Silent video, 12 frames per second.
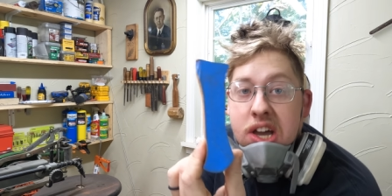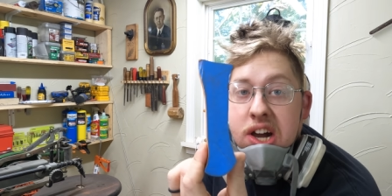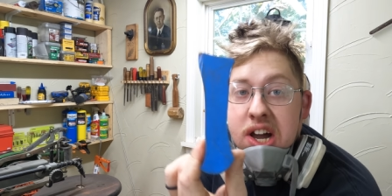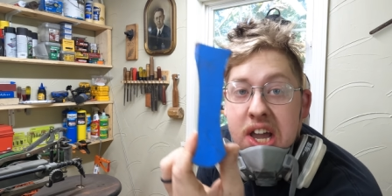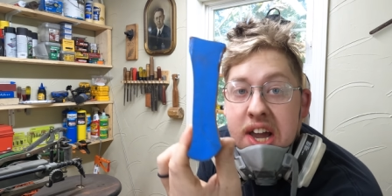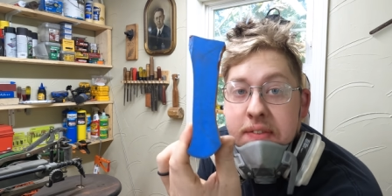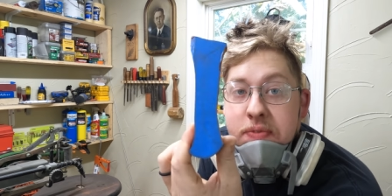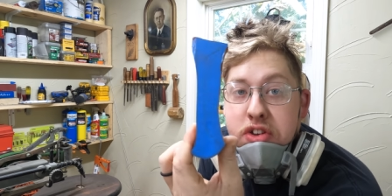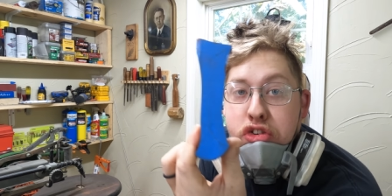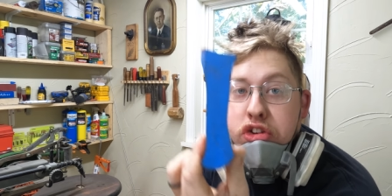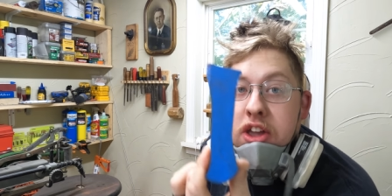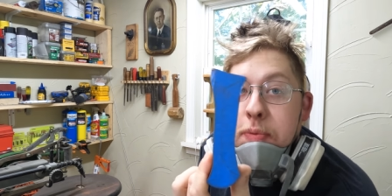I have the
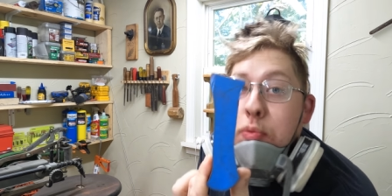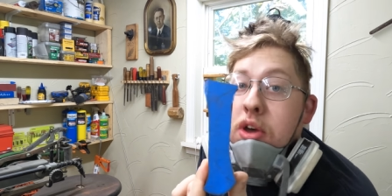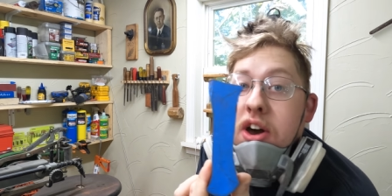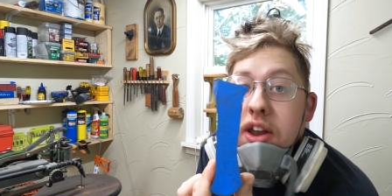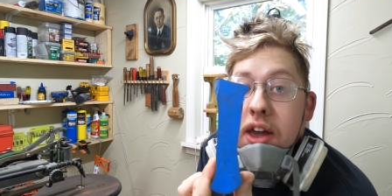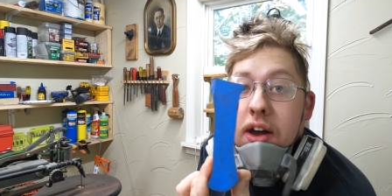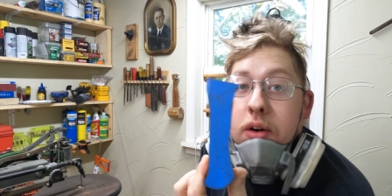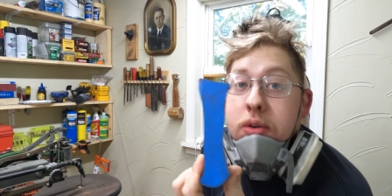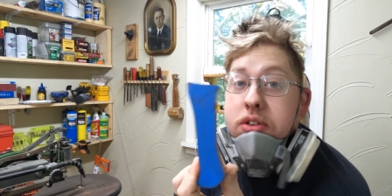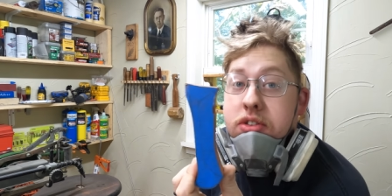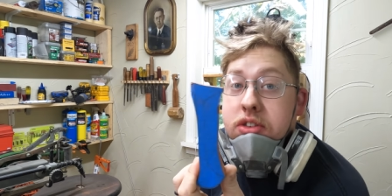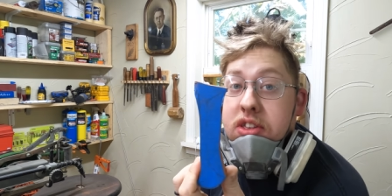shape cut out.
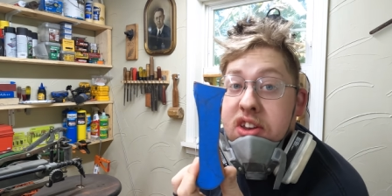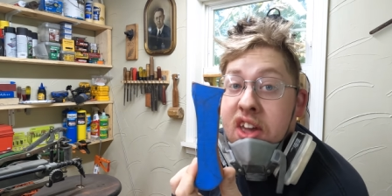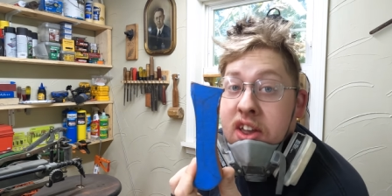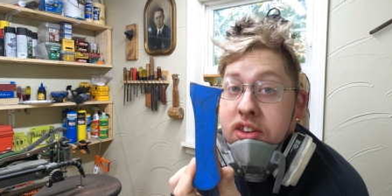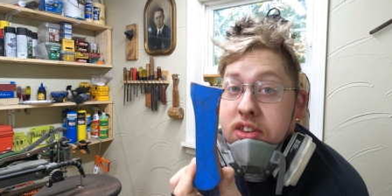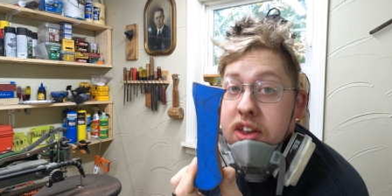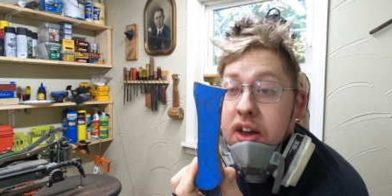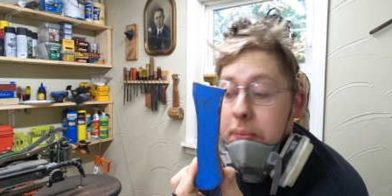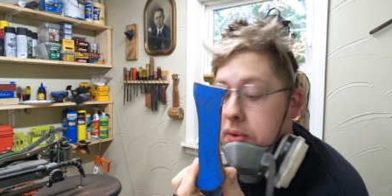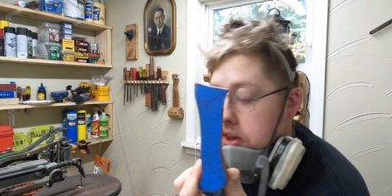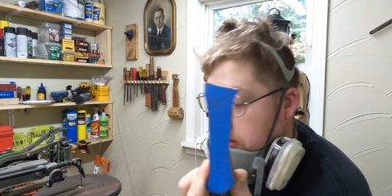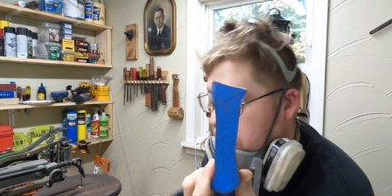So the next step
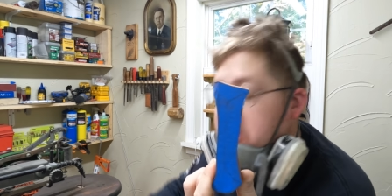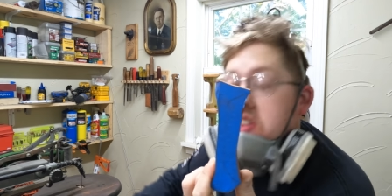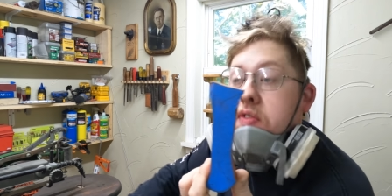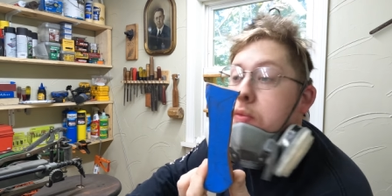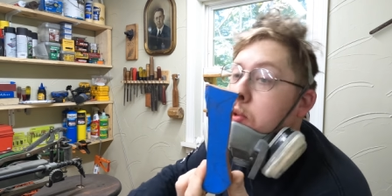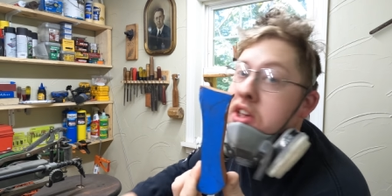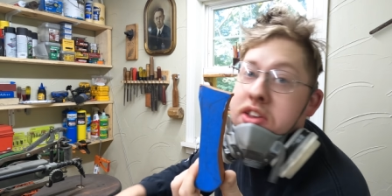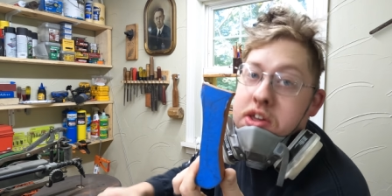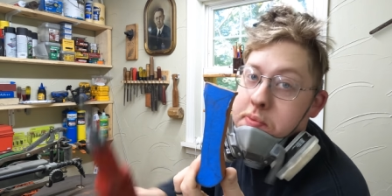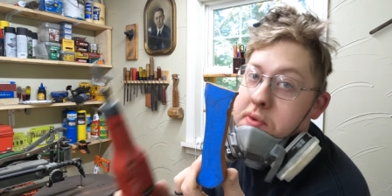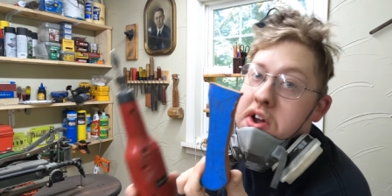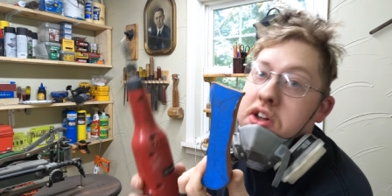is for me to
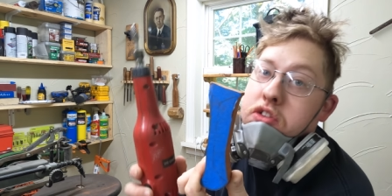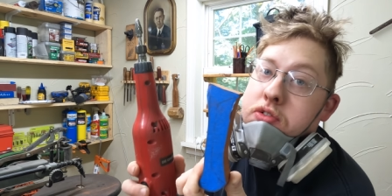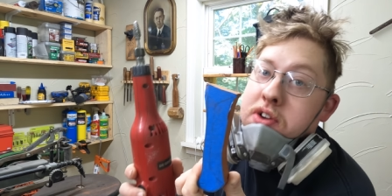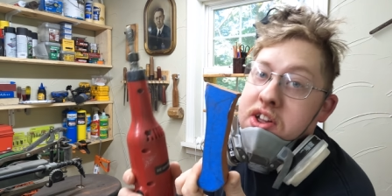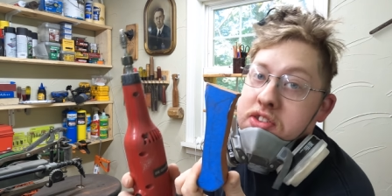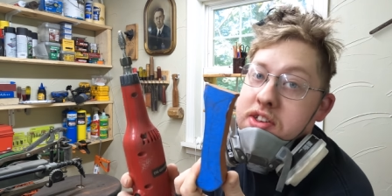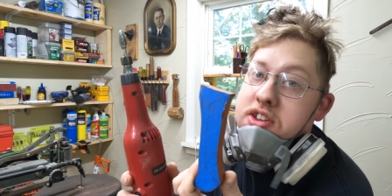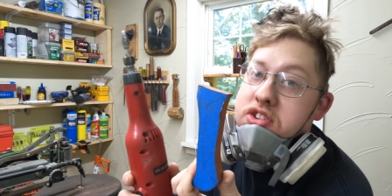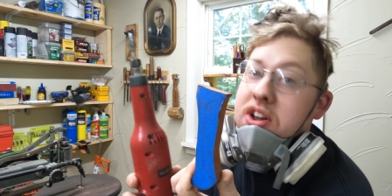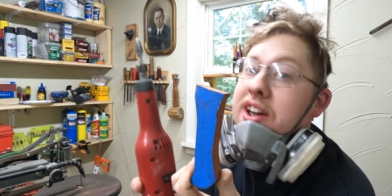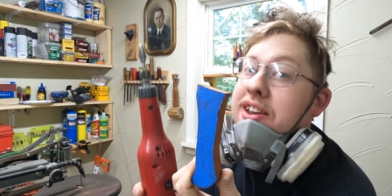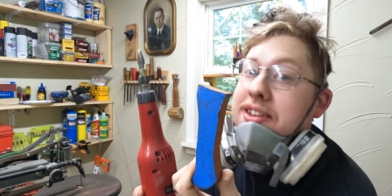take my trusty
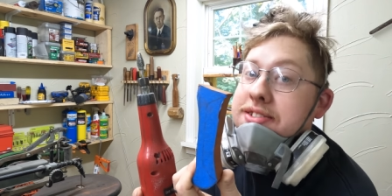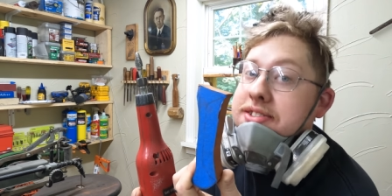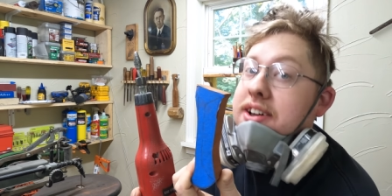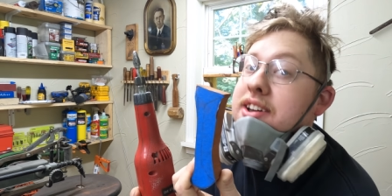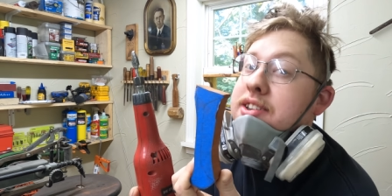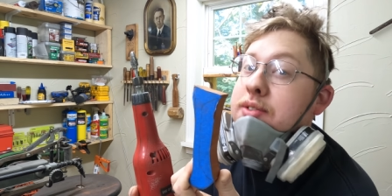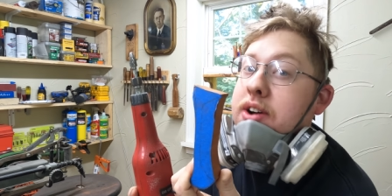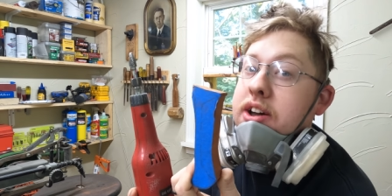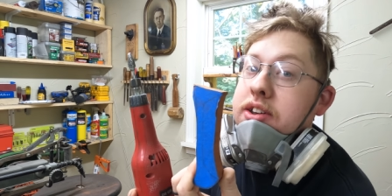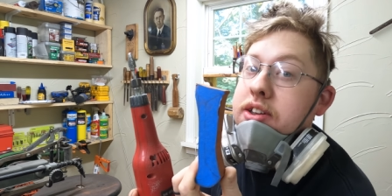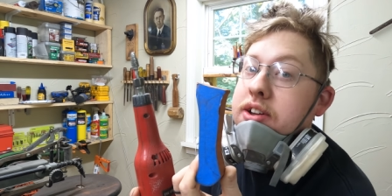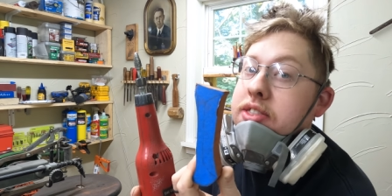Chinese die
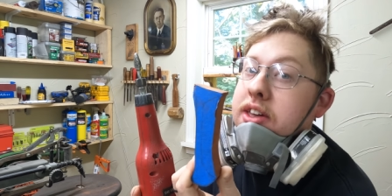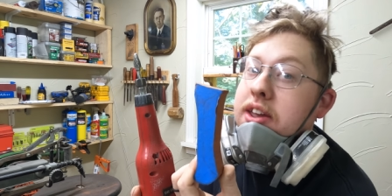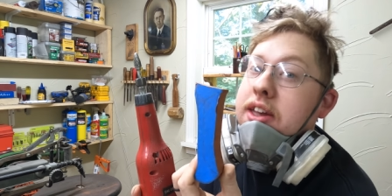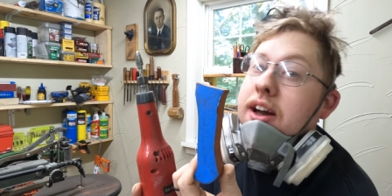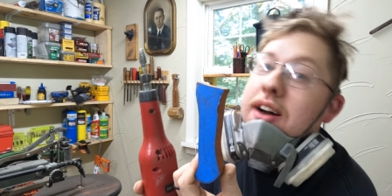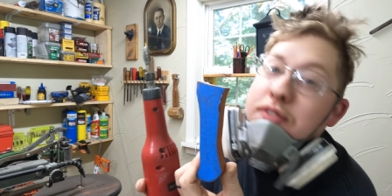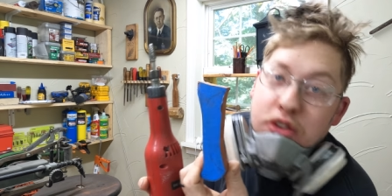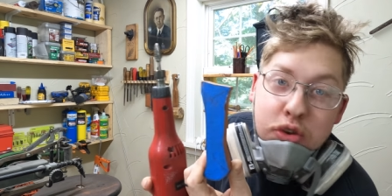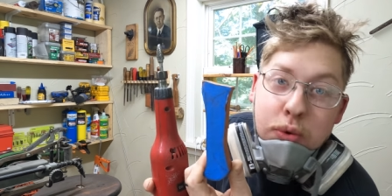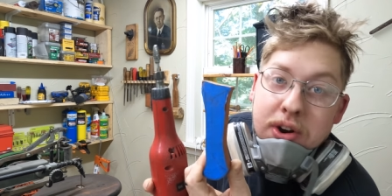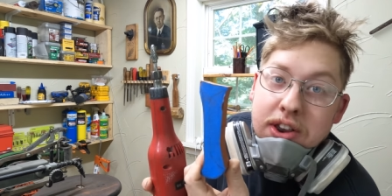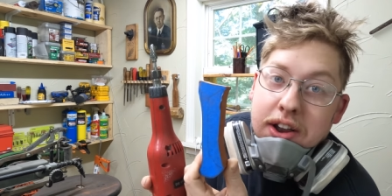grinder that I got for
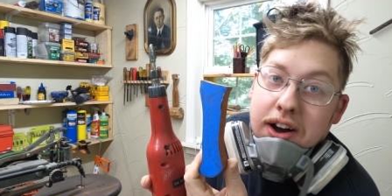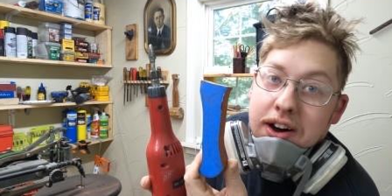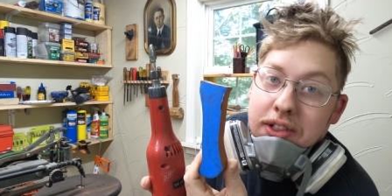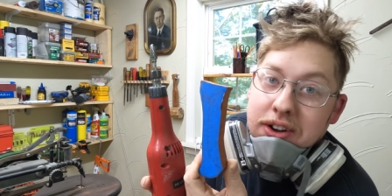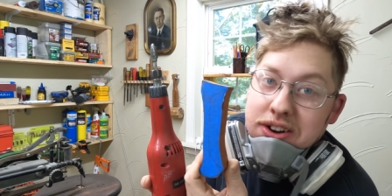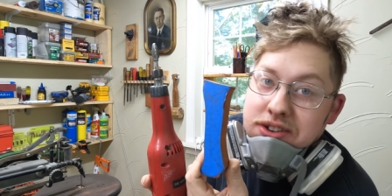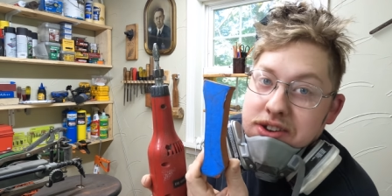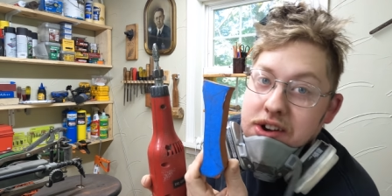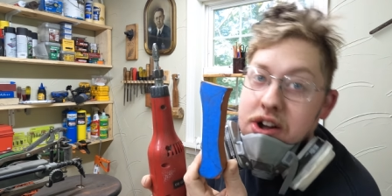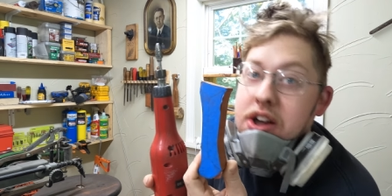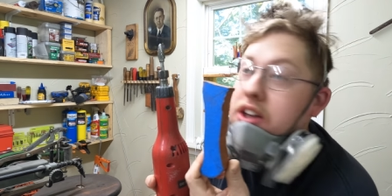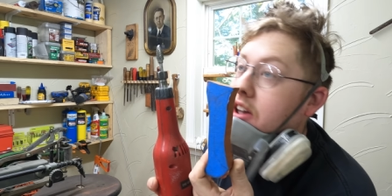$20
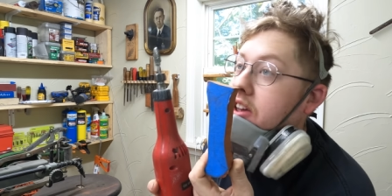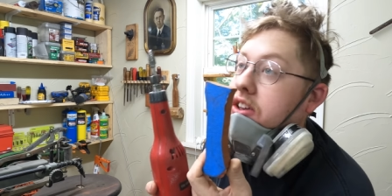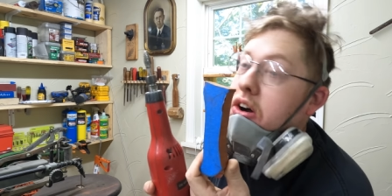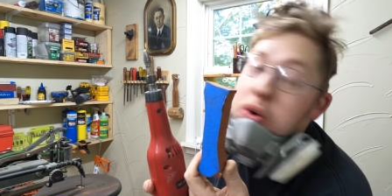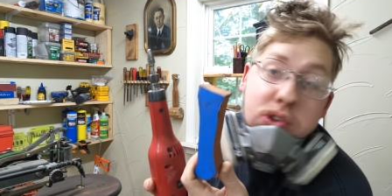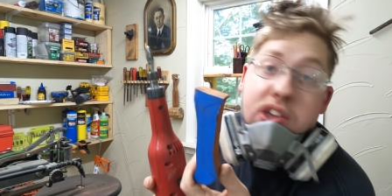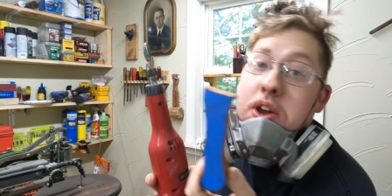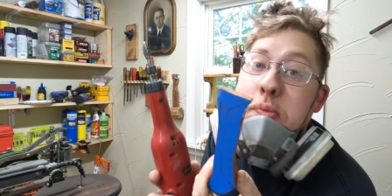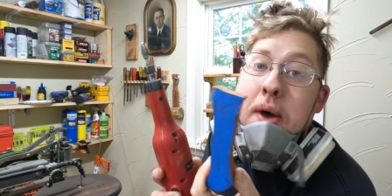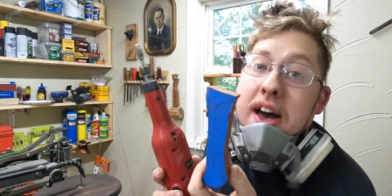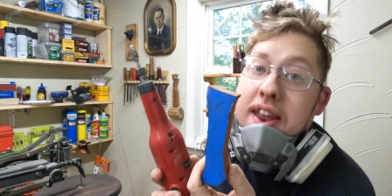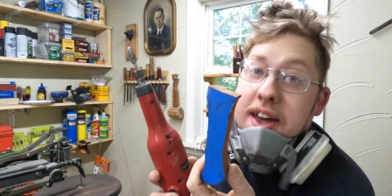and goes like a
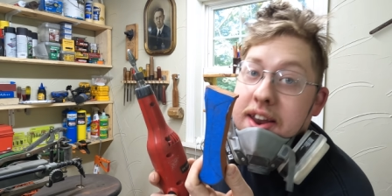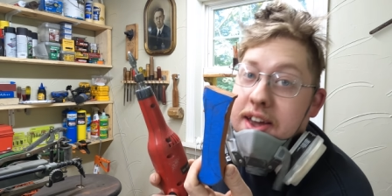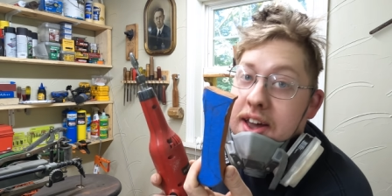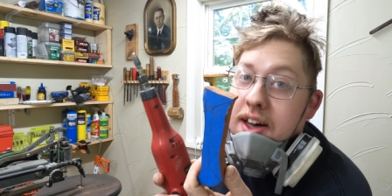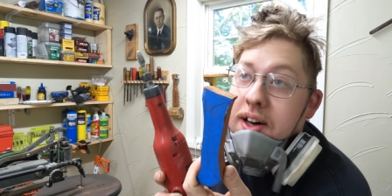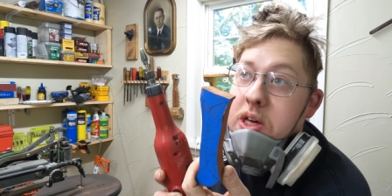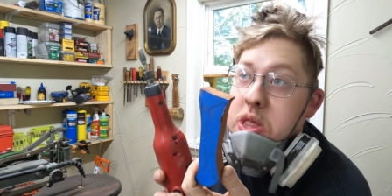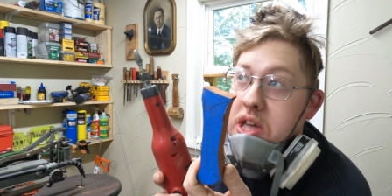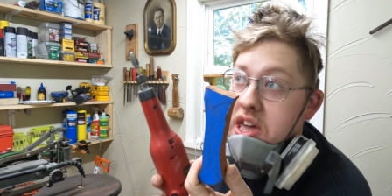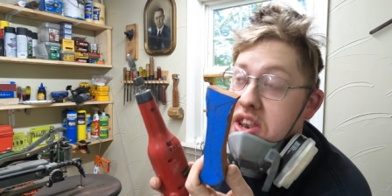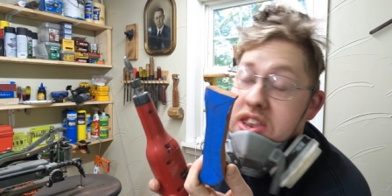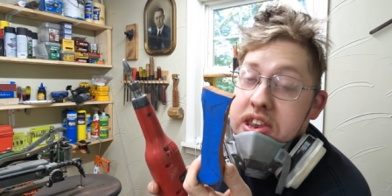bat out of hell
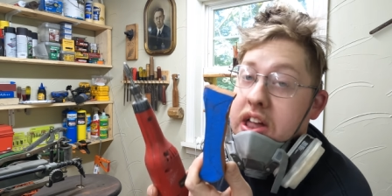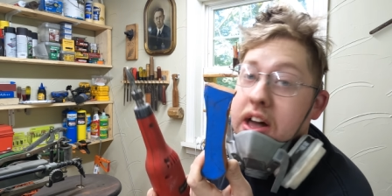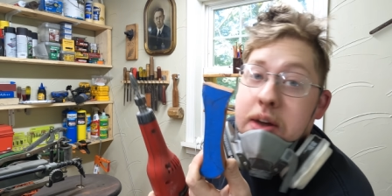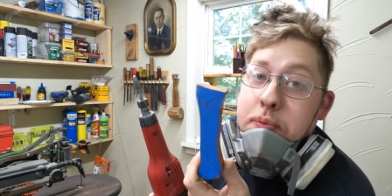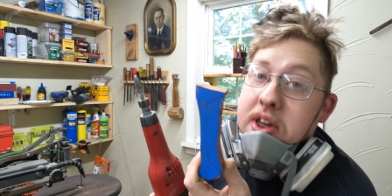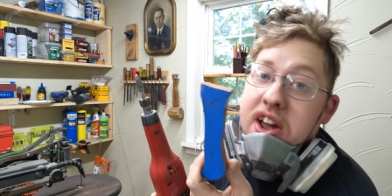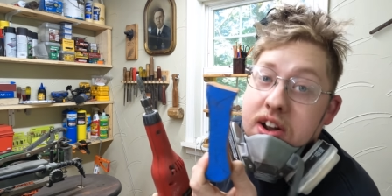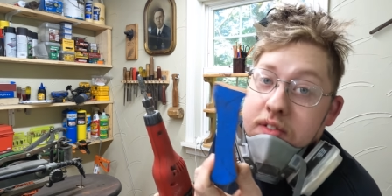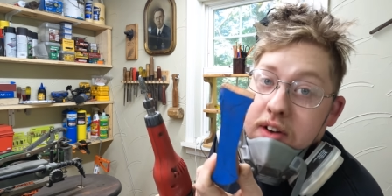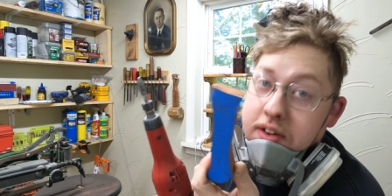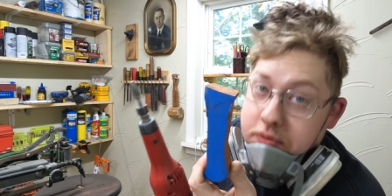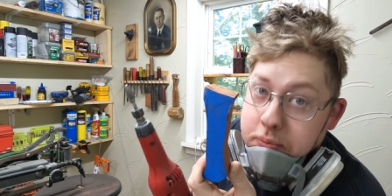and I'm
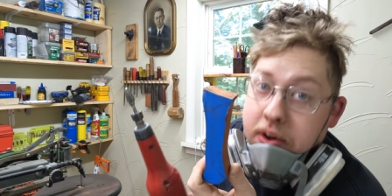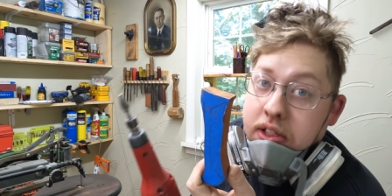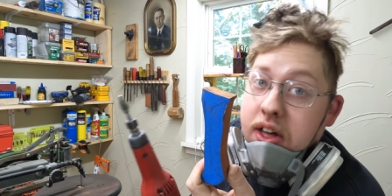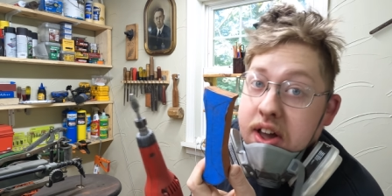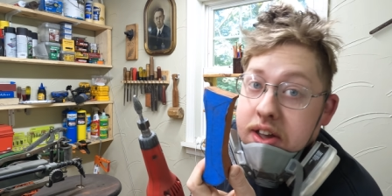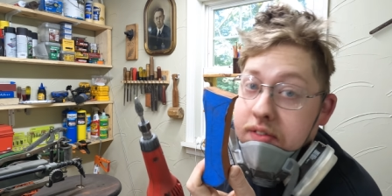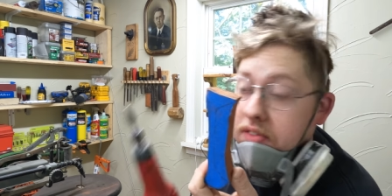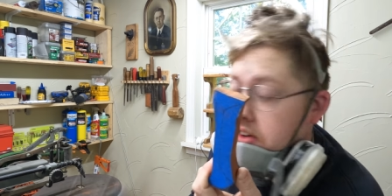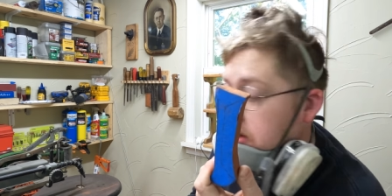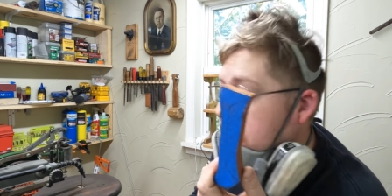terrified for my life.